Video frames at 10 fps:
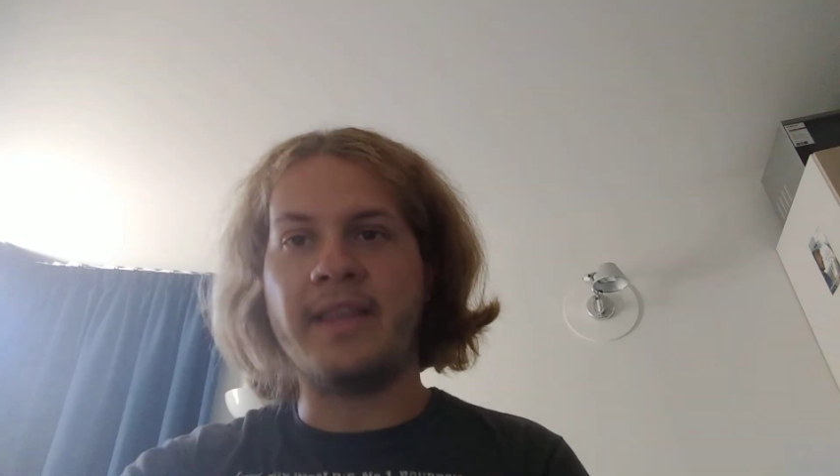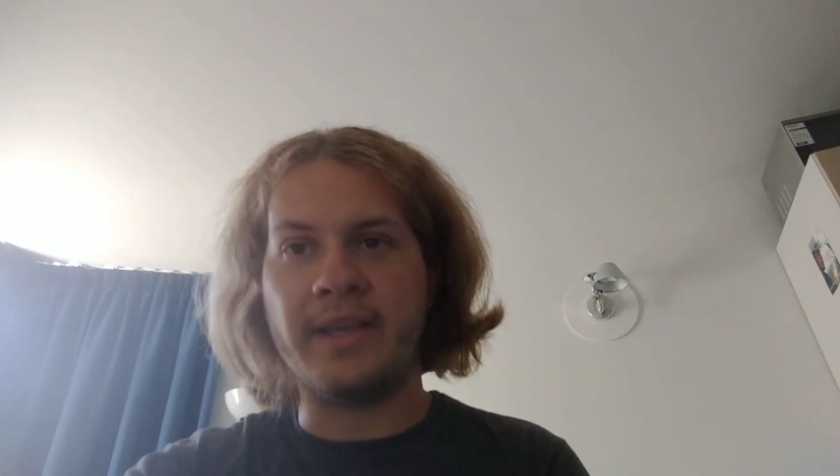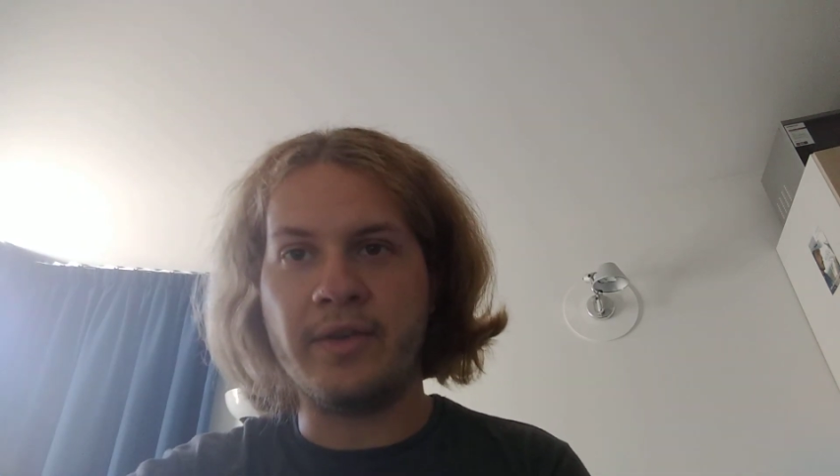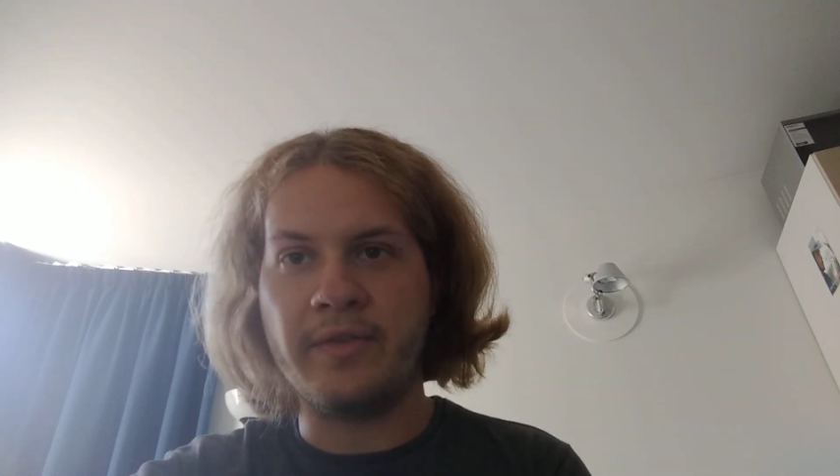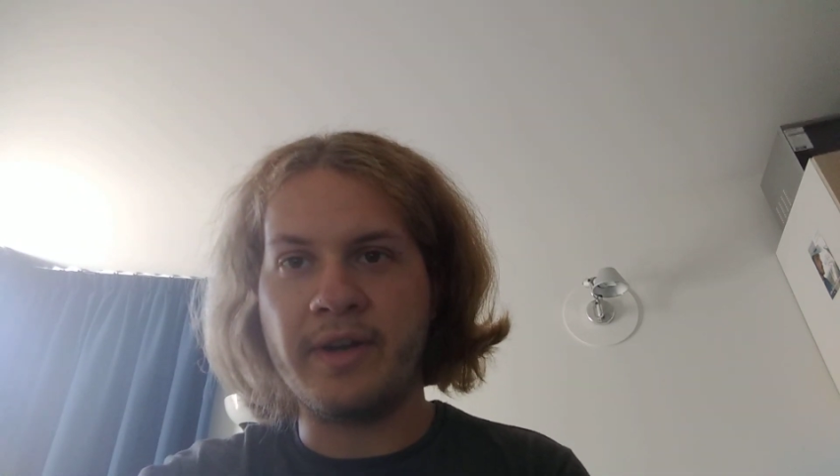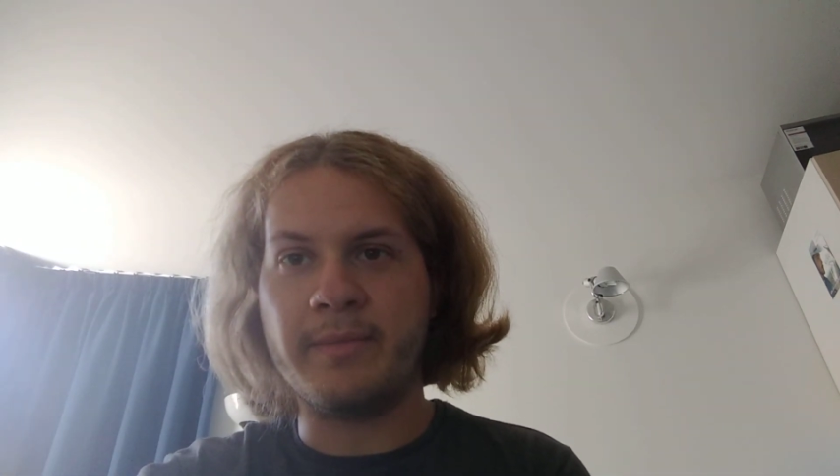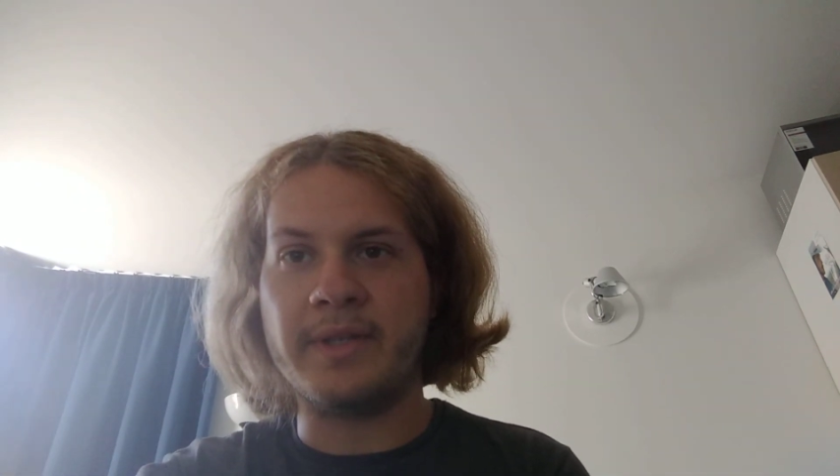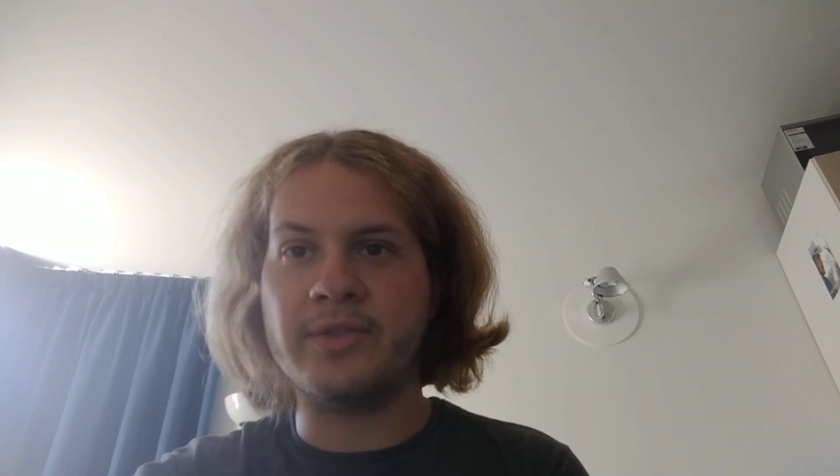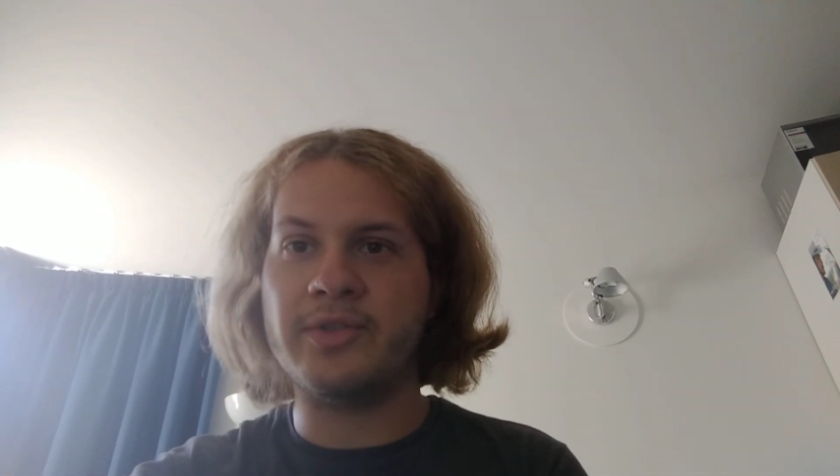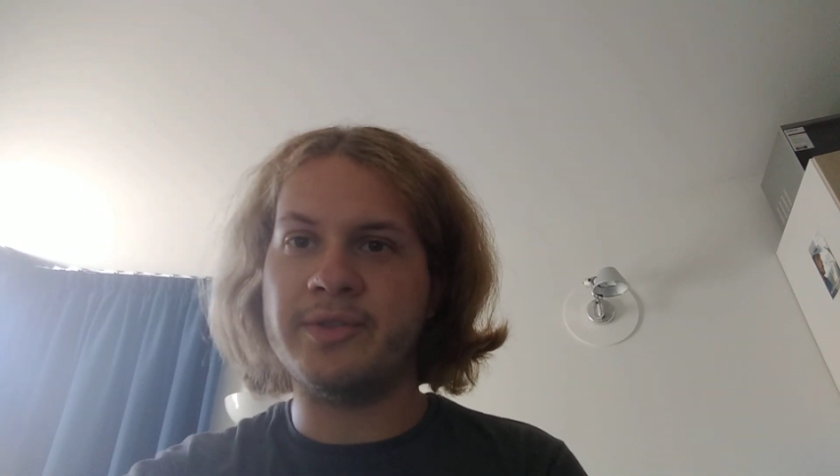Thank you very
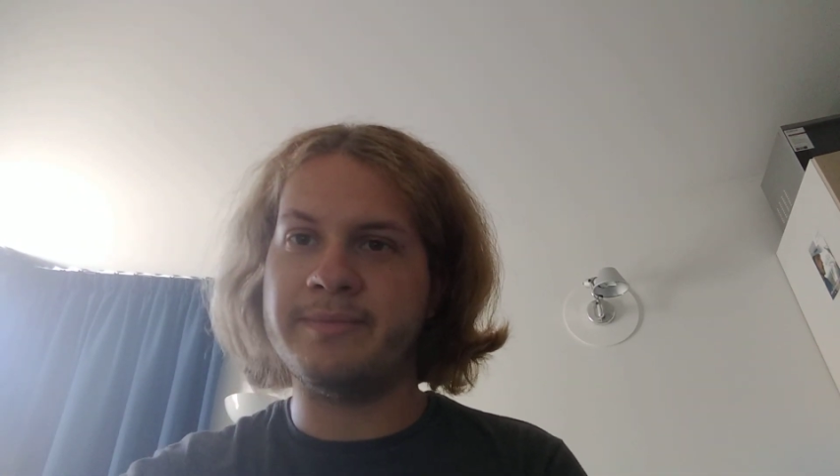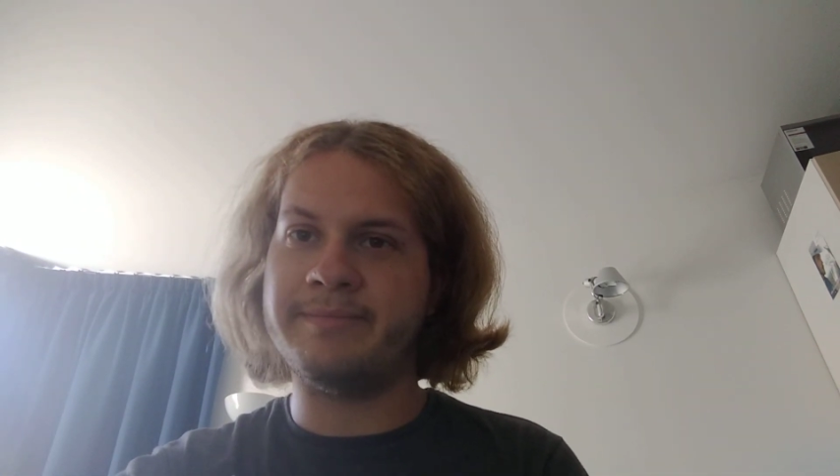much.